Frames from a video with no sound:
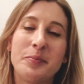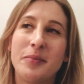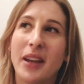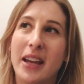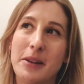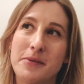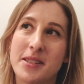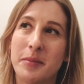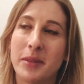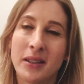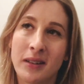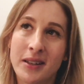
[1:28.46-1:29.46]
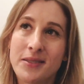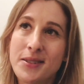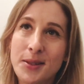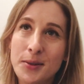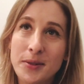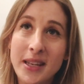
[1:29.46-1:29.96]
It was something like
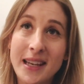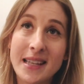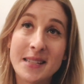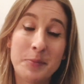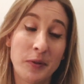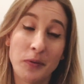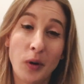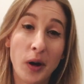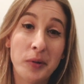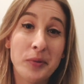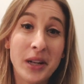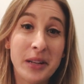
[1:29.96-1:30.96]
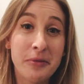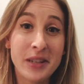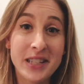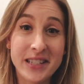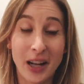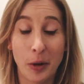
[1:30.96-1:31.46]
2 years before I really
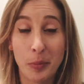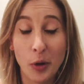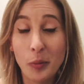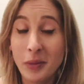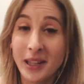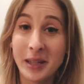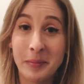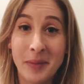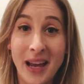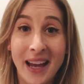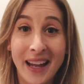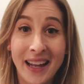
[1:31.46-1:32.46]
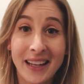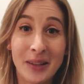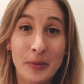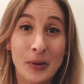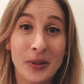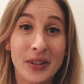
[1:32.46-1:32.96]
reached out properly and met
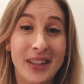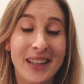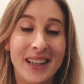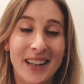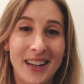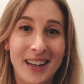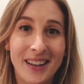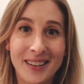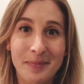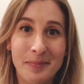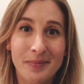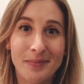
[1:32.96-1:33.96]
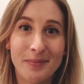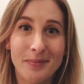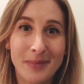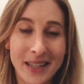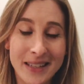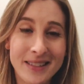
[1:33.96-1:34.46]
anyone and
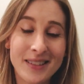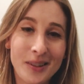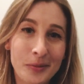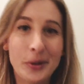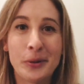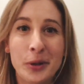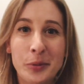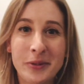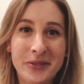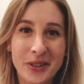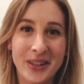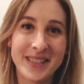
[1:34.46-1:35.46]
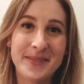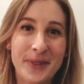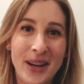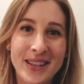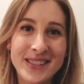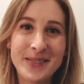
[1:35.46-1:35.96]
made a real group of trans
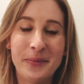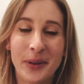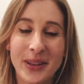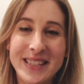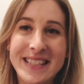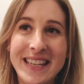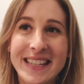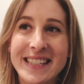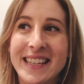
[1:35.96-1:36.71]
friends, and when I did,